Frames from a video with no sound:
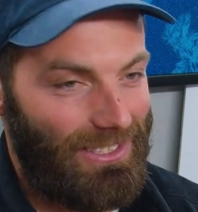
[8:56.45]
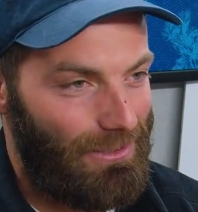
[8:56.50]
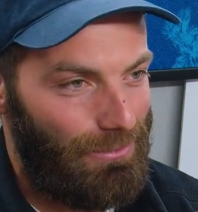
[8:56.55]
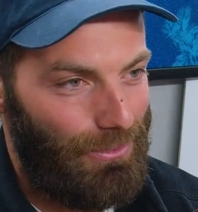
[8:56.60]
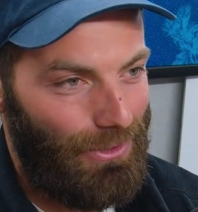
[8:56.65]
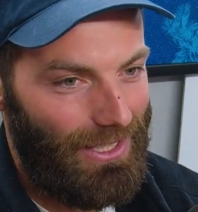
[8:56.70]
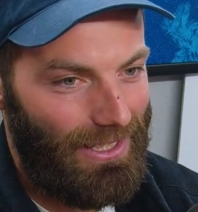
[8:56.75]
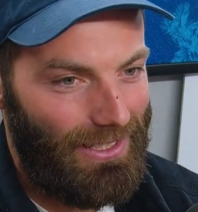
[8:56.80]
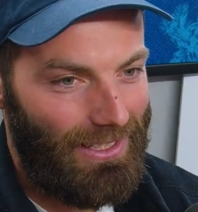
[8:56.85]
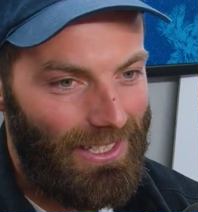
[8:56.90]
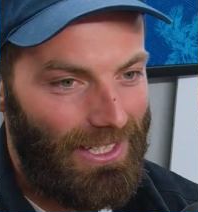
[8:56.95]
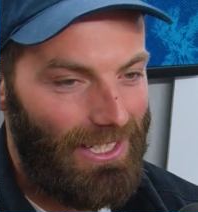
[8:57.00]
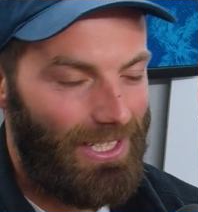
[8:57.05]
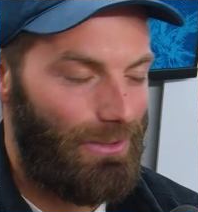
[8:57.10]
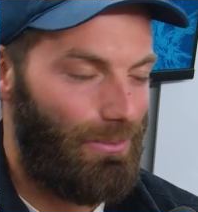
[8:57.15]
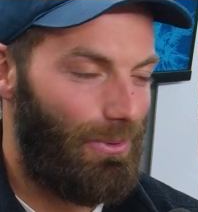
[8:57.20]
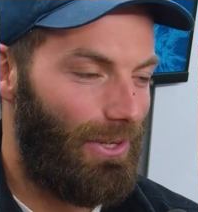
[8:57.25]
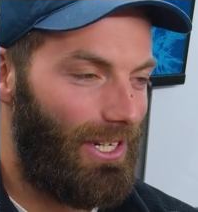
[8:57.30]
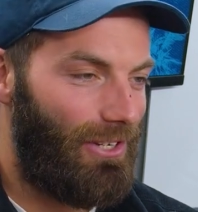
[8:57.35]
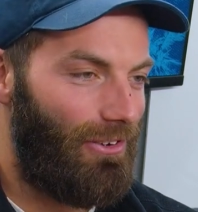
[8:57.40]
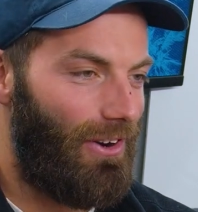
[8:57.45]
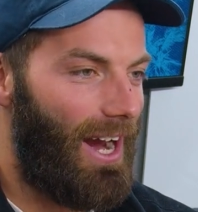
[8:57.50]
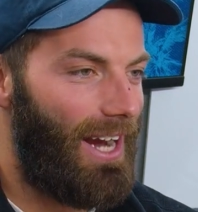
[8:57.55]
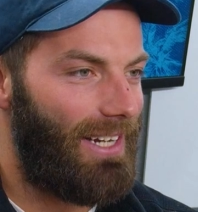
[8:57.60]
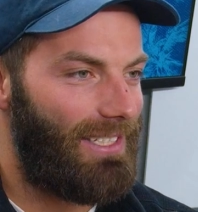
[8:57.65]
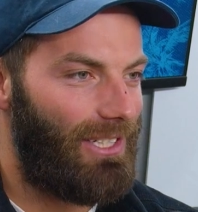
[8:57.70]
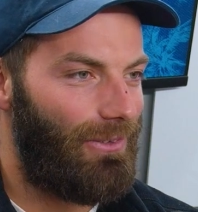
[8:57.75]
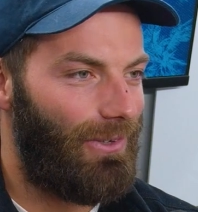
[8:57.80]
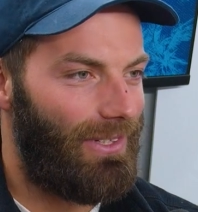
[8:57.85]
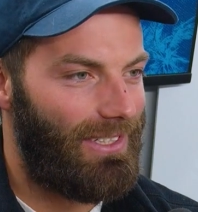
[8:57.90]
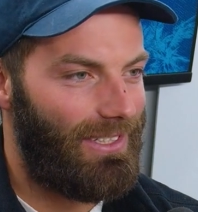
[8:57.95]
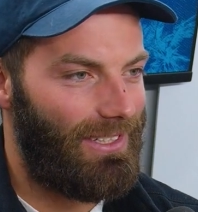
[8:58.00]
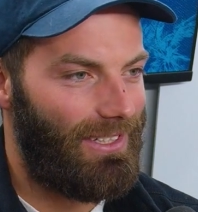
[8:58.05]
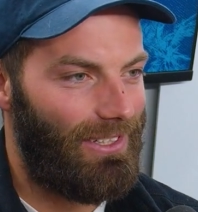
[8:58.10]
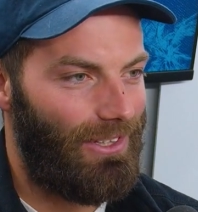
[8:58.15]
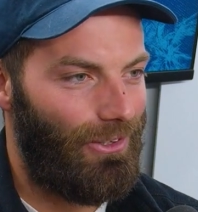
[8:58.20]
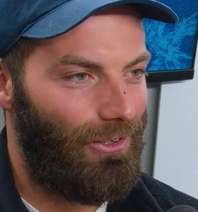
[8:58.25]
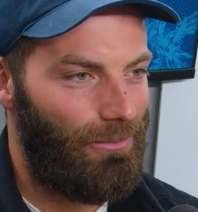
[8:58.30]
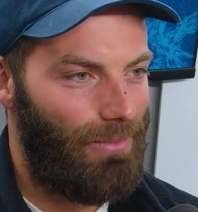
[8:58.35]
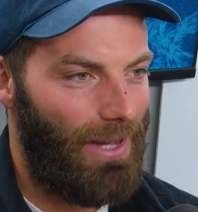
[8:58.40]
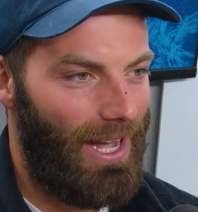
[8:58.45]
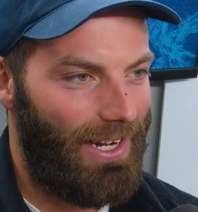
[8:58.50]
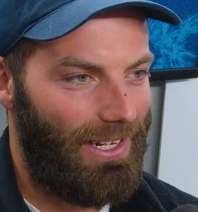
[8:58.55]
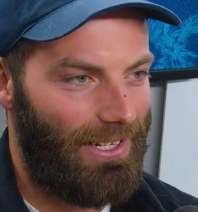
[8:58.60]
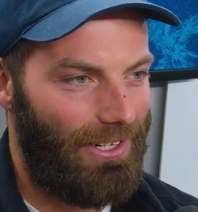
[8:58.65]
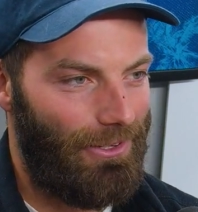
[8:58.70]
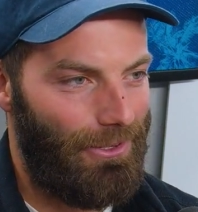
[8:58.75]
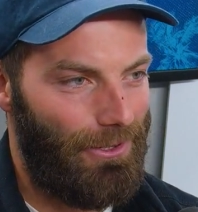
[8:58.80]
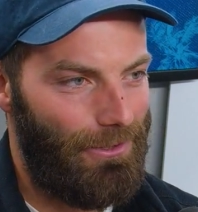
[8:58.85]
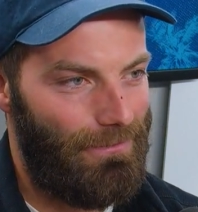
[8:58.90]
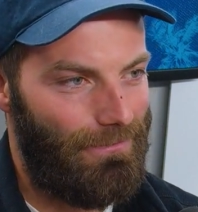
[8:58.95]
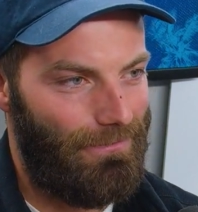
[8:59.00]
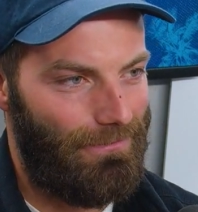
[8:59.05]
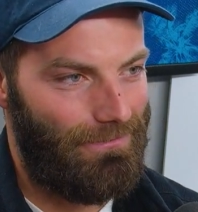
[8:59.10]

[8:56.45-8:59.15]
It's pretty crazy when you look back at it all.